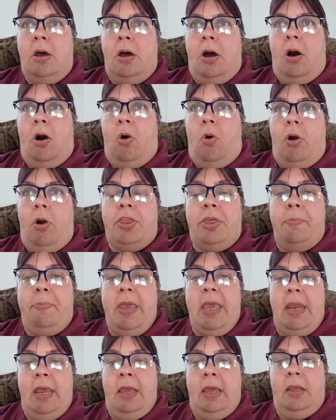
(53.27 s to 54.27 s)

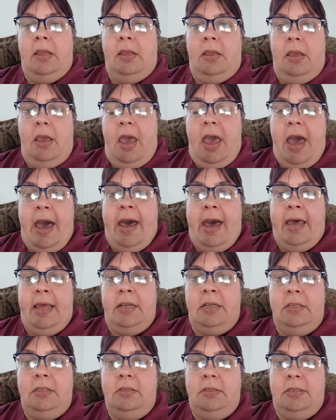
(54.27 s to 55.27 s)
orthopedic
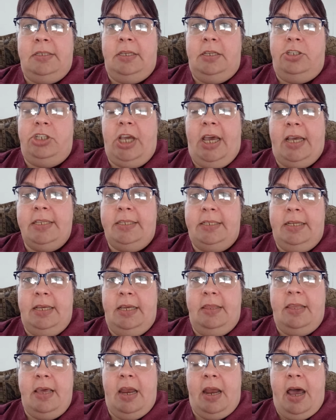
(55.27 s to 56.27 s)
had
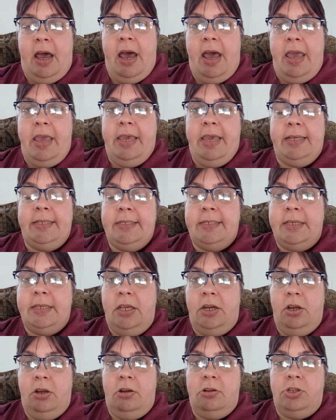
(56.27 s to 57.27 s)
suggested that I
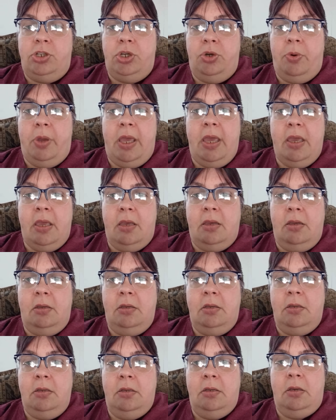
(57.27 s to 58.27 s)
consider doing
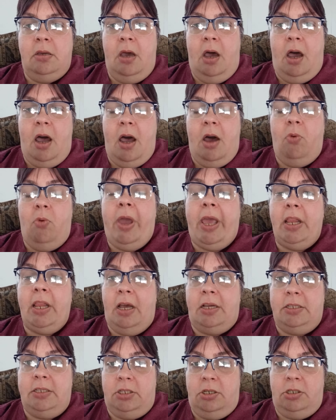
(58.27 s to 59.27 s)
weight
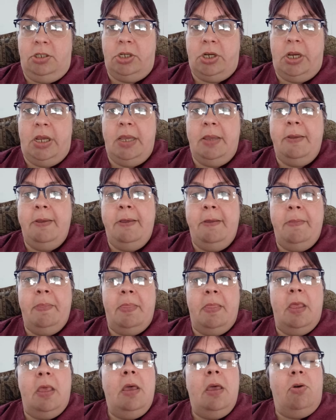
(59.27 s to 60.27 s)
loss surgery.
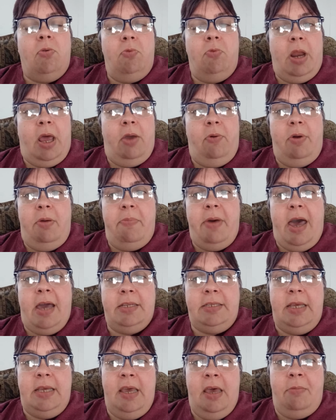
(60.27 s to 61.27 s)
When I went back
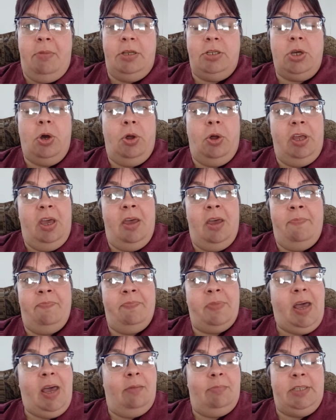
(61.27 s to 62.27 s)
to him and told
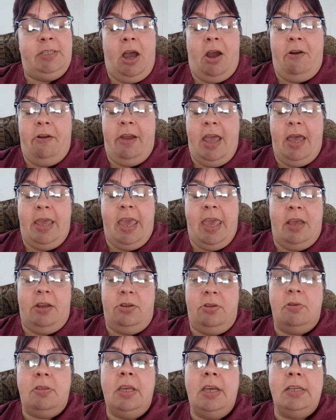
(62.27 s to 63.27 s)
him, I'm sorry, I can't
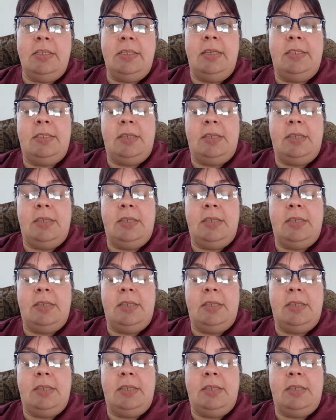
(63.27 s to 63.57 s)
do this, he said,